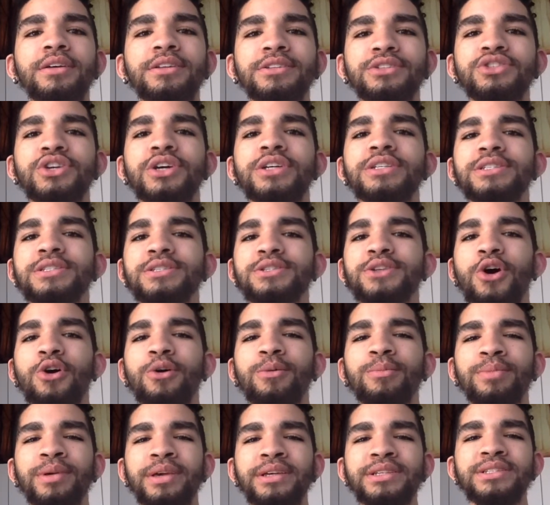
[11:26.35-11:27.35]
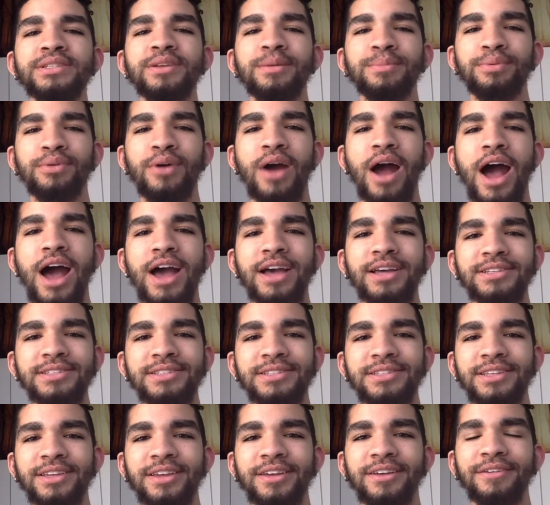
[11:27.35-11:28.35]
Just don't be
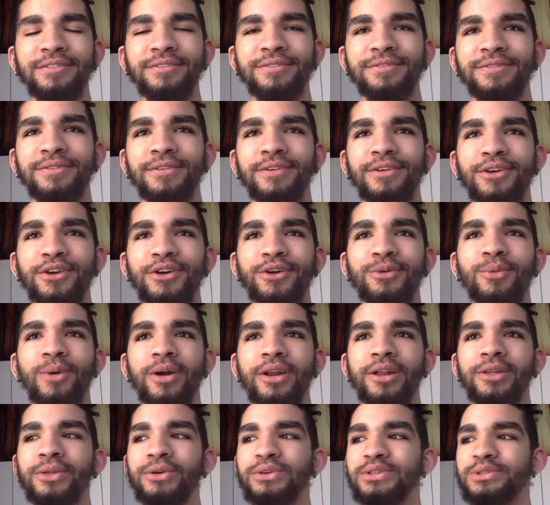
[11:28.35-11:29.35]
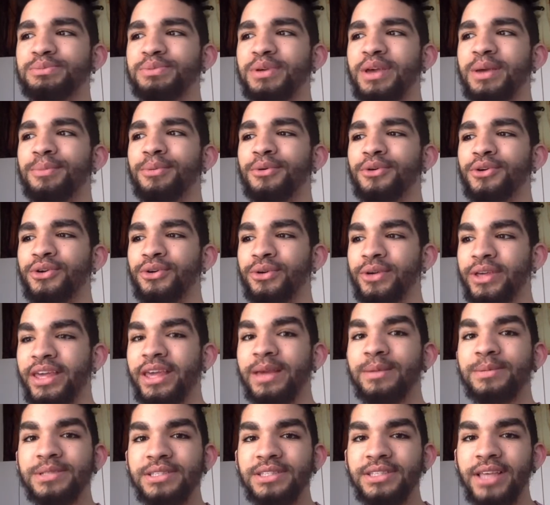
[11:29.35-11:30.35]
surprised if you're one of those people who
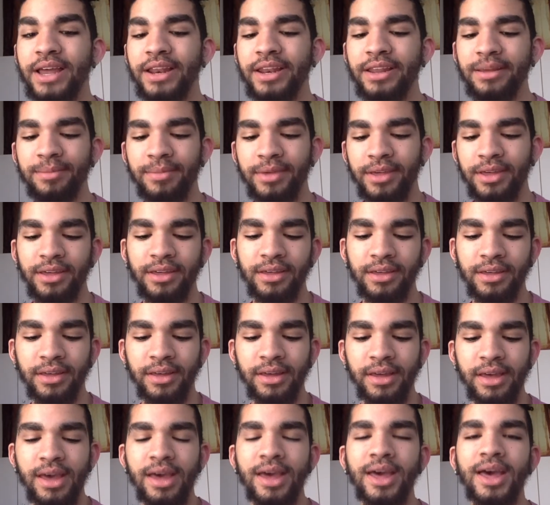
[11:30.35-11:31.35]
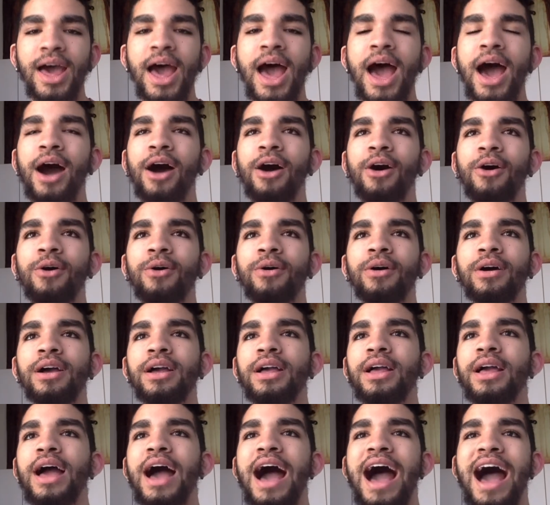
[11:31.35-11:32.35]
keep sending me how
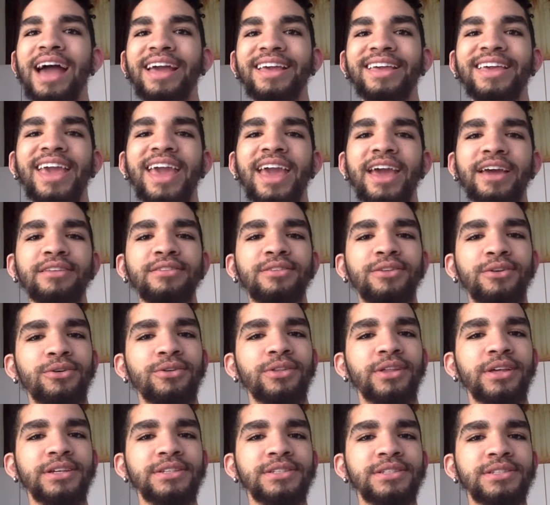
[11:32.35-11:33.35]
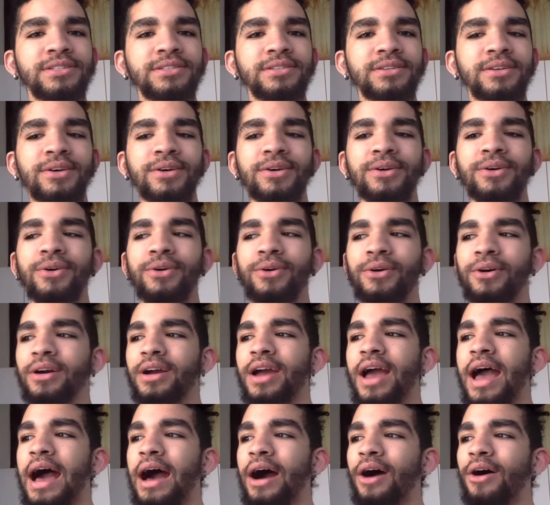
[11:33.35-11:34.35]
I can't do this or
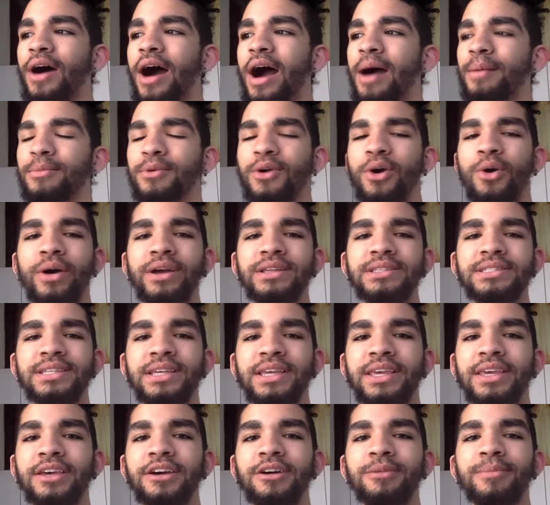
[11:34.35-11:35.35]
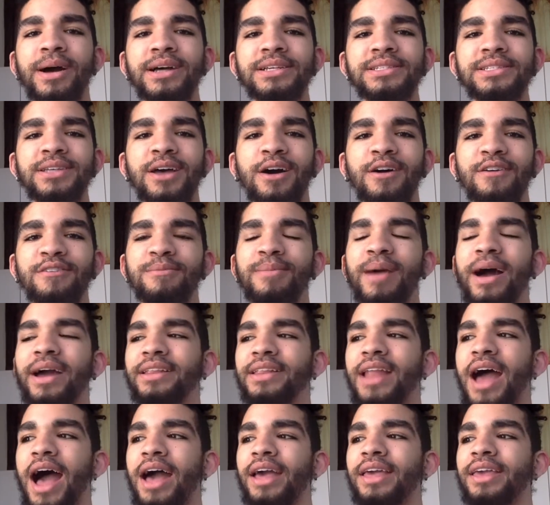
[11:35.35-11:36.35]
how I'm going to kill myself by
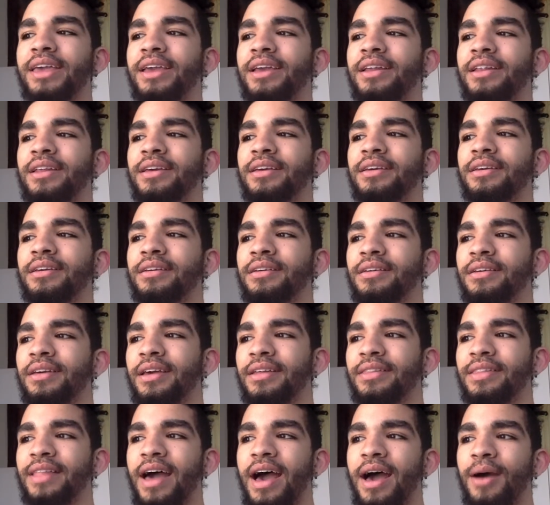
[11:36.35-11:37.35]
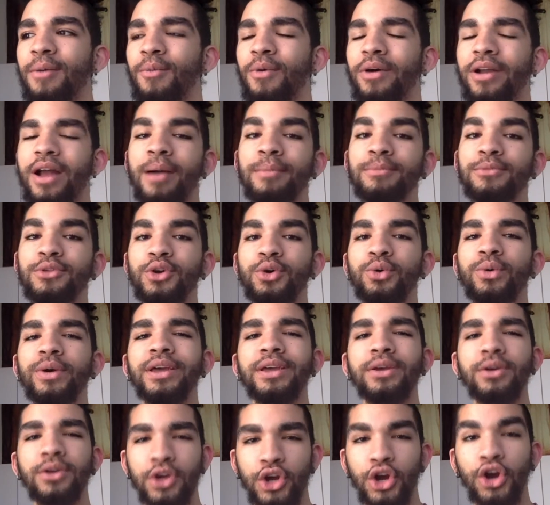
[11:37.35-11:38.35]
not eating and that what I'm
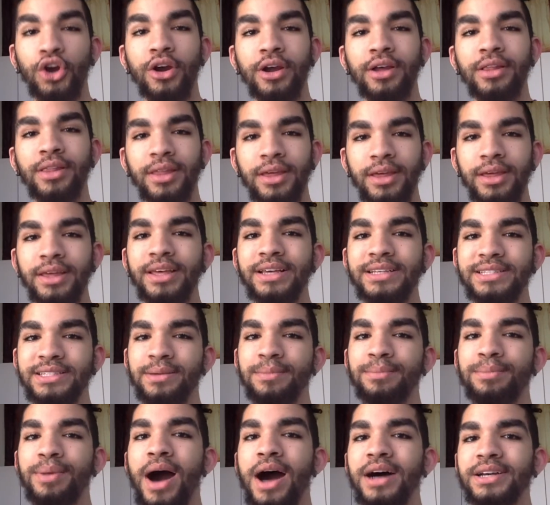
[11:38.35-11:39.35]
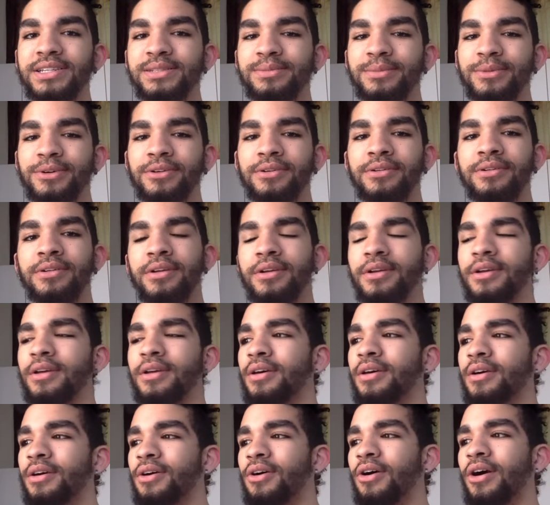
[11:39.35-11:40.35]
doing currently is impossible
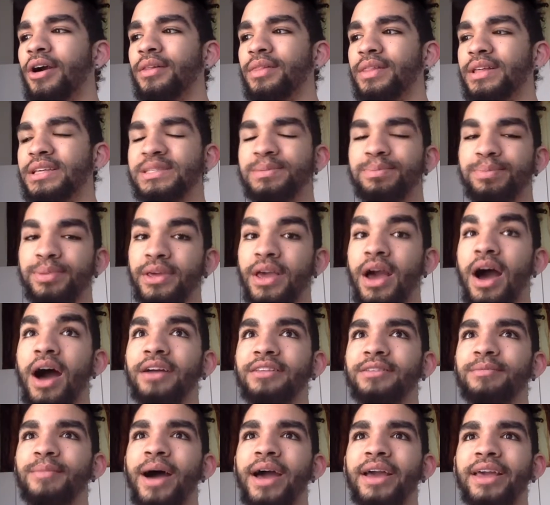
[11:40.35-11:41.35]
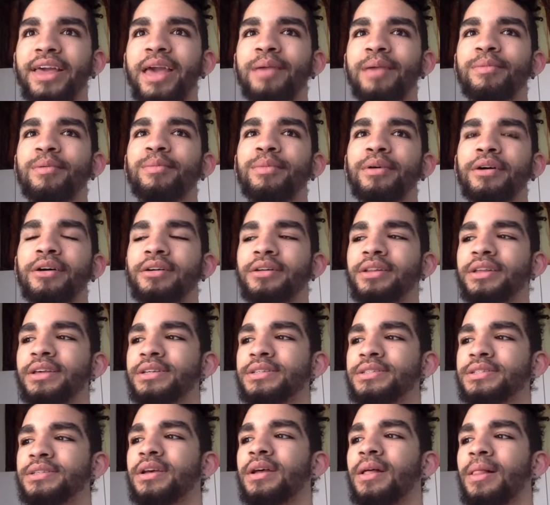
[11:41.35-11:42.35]
or at least beyond my
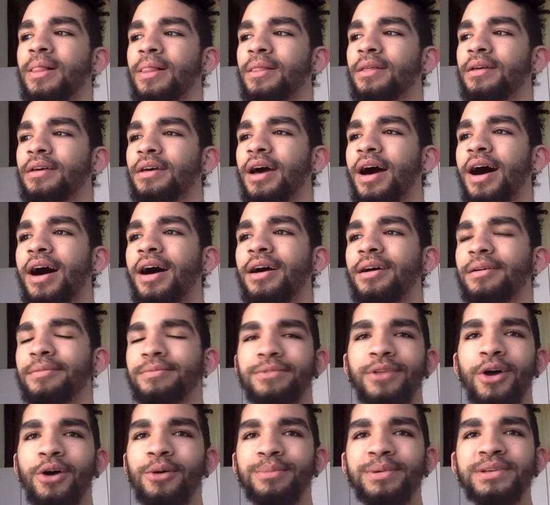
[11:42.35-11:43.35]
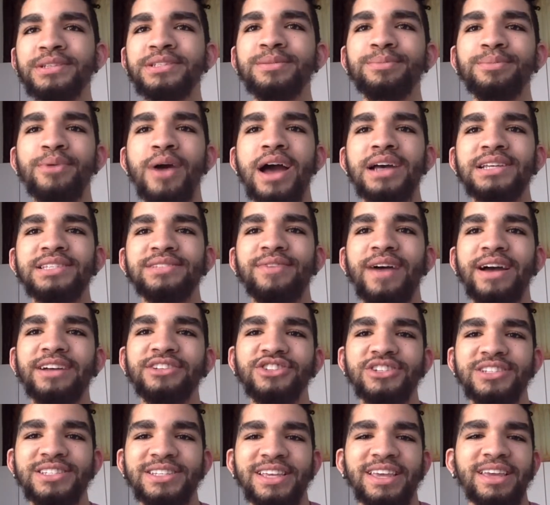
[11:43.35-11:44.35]
capabilities. Don't be surprised if I
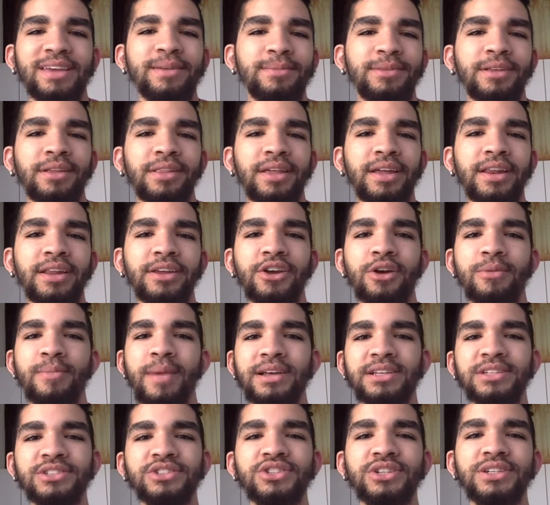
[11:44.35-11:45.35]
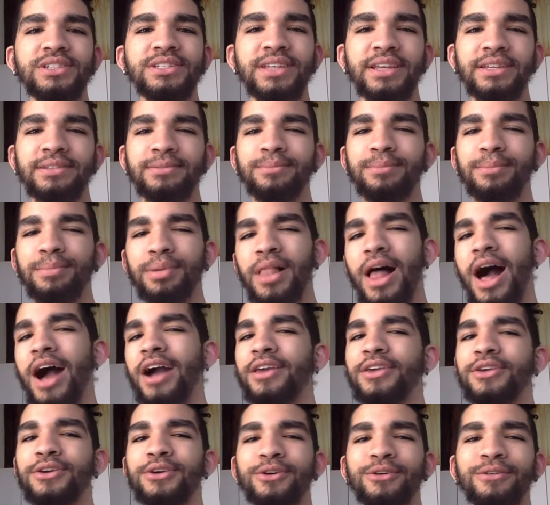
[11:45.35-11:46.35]
just keep deleting your messages and
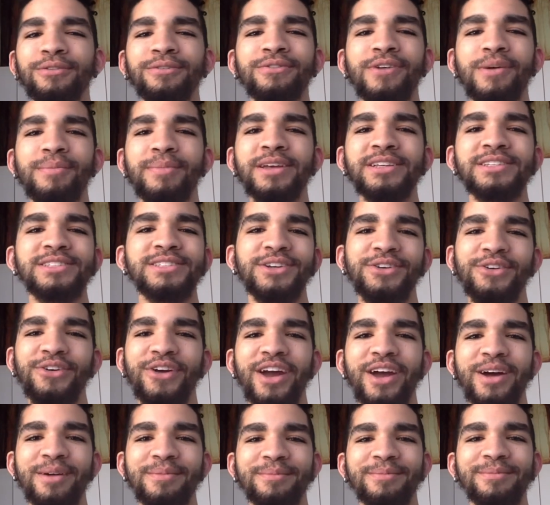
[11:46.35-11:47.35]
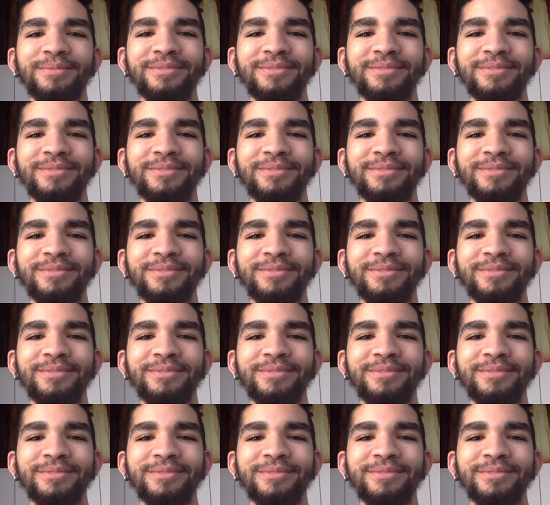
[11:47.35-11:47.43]
block you from Instagram